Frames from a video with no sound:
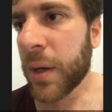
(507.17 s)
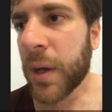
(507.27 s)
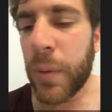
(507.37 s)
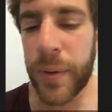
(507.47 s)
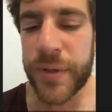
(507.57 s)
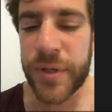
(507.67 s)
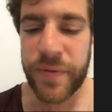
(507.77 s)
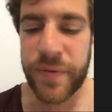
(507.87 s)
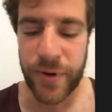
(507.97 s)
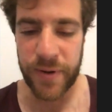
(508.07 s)
We
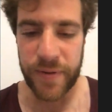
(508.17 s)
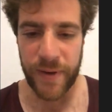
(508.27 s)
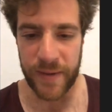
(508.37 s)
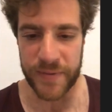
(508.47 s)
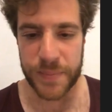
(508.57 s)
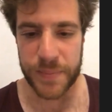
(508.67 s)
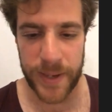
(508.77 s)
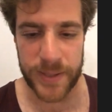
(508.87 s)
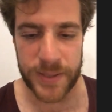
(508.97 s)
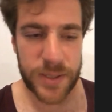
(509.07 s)
reserved 35
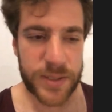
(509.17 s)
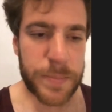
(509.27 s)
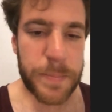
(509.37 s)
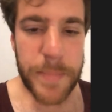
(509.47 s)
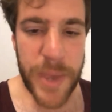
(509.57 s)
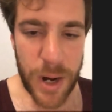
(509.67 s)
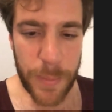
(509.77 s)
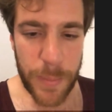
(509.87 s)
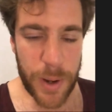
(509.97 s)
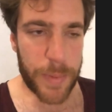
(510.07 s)
spaces
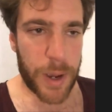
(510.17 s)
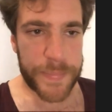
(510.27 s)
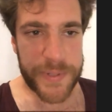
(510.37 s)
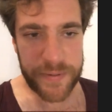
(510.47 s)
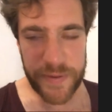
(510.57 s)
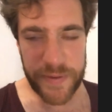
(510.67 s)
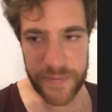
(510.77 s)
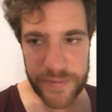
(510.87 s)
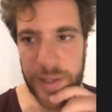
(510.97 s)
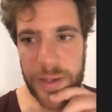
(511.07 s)
minimum, up to
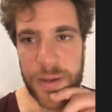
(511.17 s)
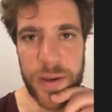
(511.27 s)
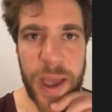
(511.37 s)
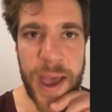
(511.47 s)
50,